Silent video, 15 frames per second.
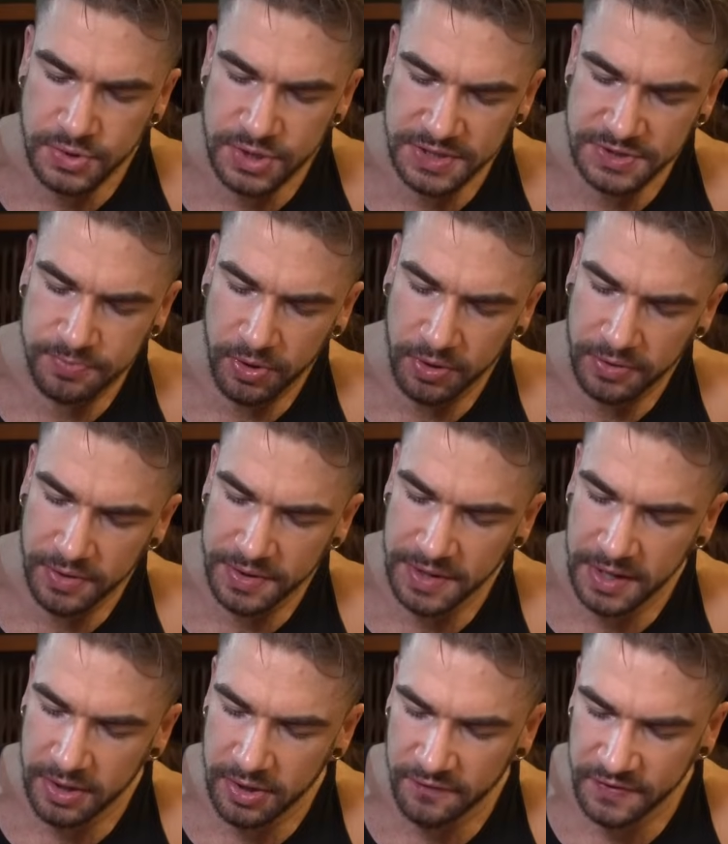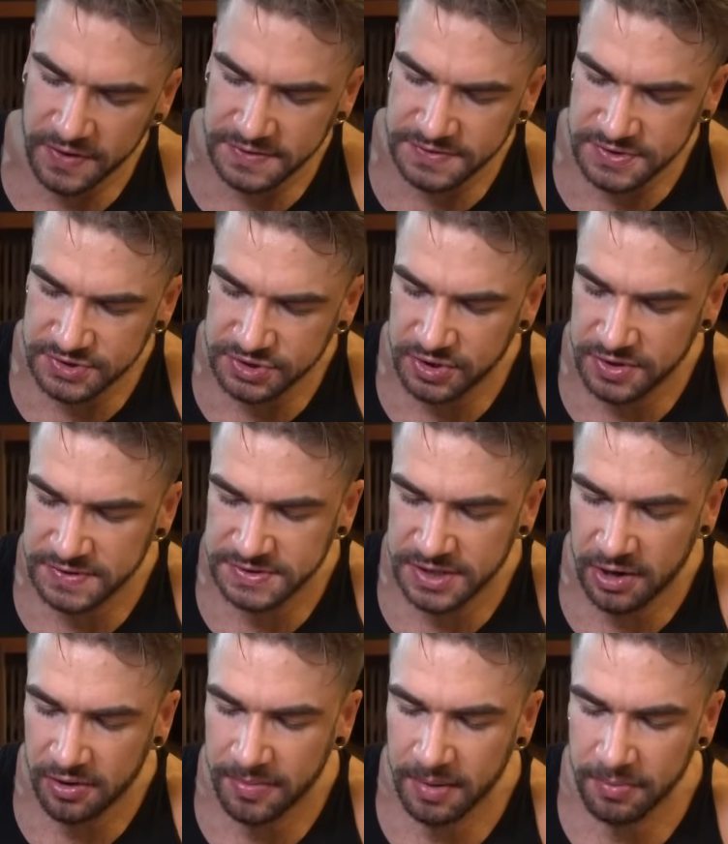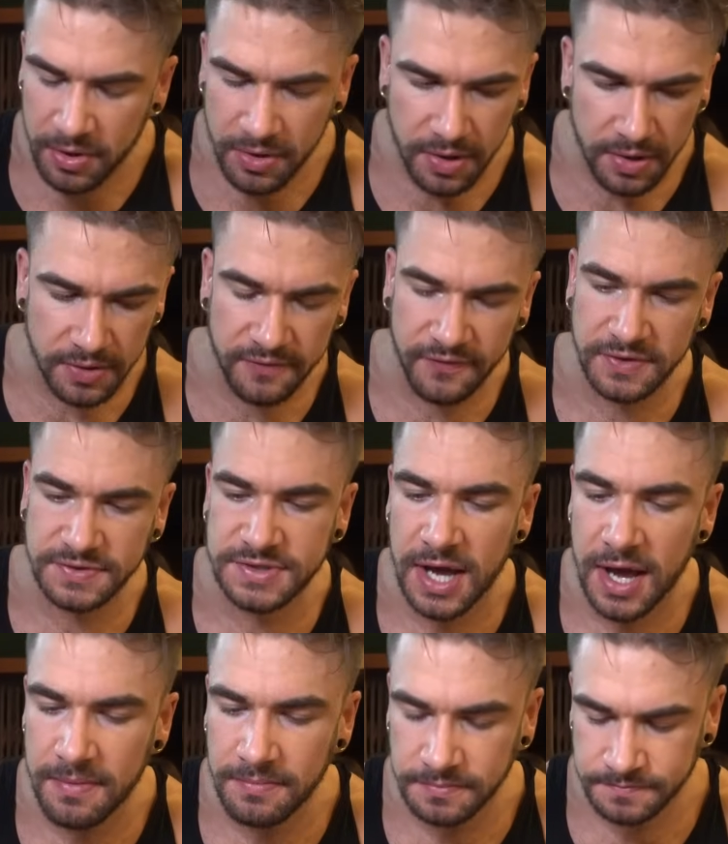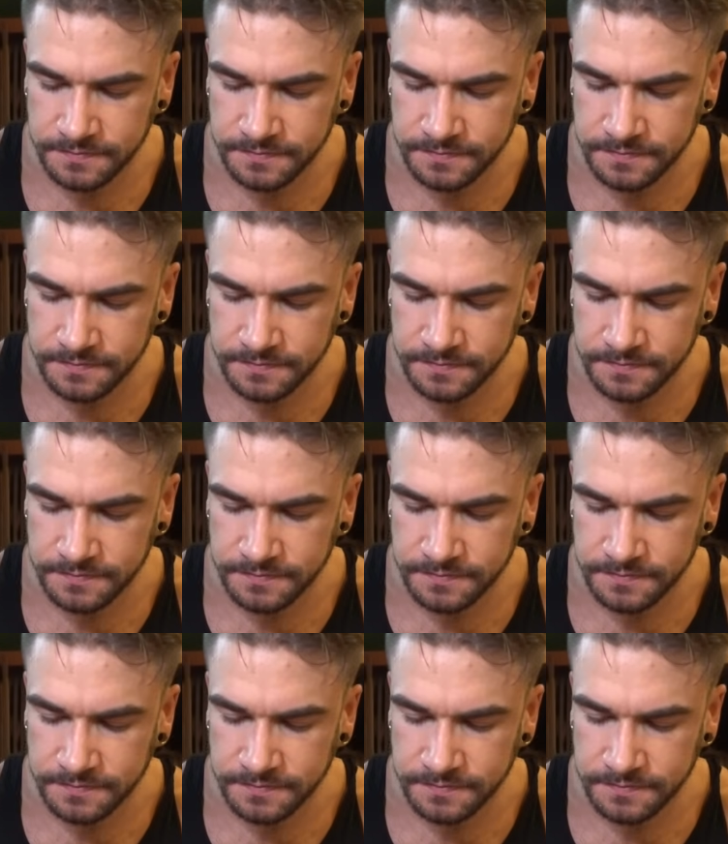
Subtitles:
Try this pork loin again. Hopefully it's as good as I remembered first time.